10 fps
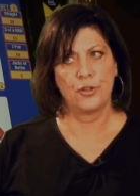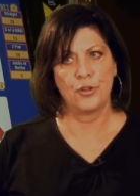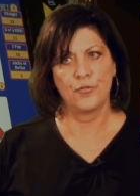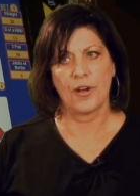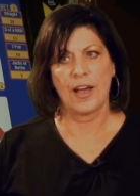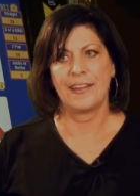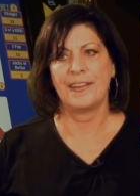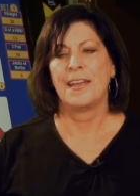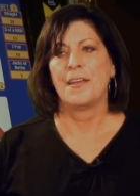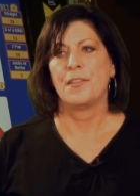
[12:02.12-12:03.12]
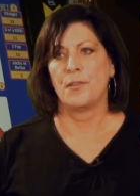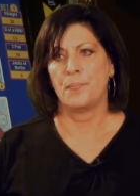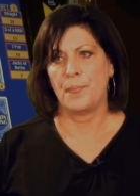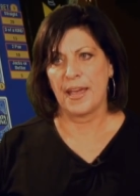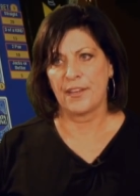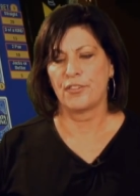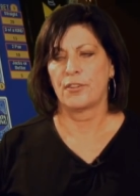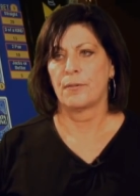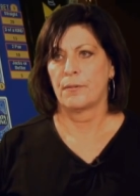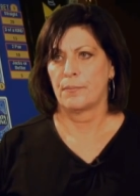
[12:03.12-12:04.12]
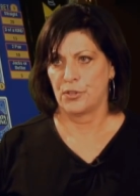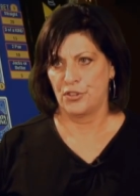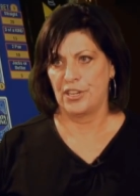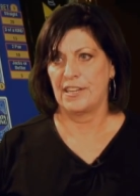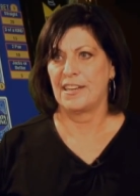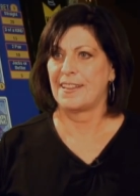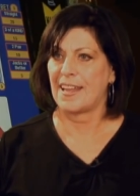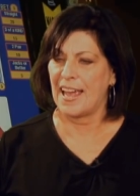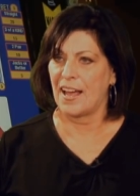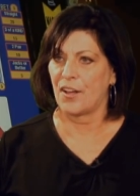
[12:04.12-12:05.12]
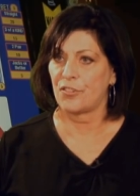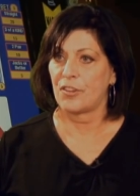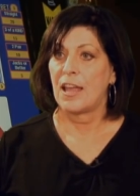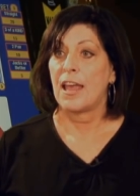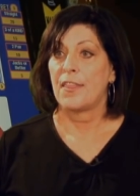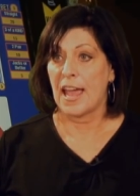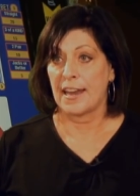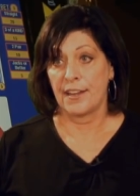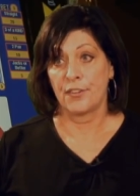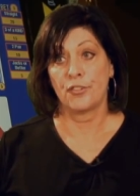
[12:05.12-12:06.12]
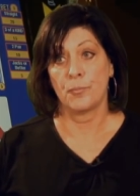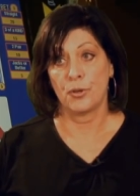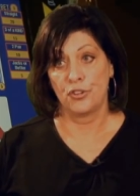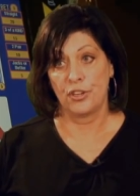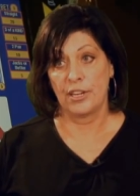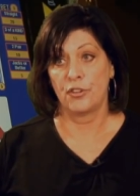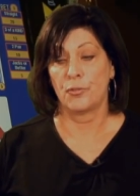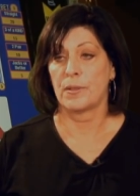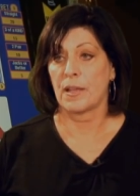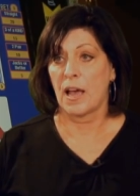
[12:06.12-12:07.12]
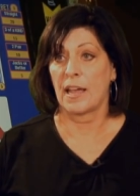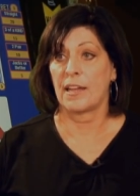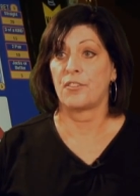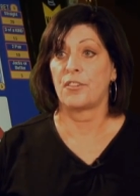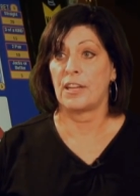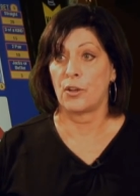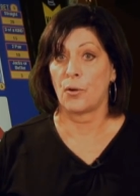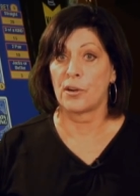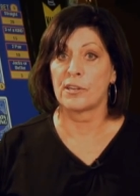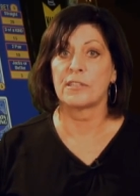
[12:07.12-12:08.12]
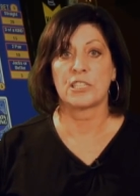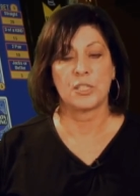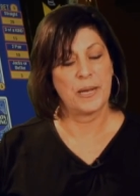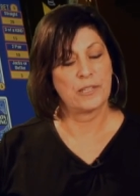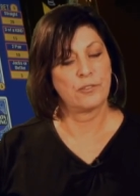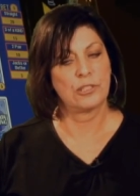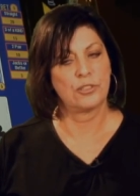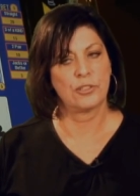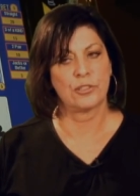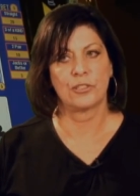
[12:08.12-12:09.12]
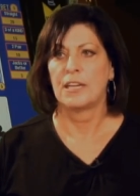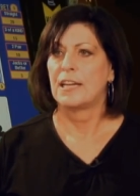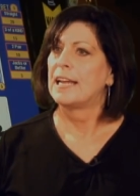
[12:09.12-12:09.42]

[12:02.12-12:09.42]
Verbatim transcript: and you find the best machine in the house, that is, the machines with the highest ER expected return,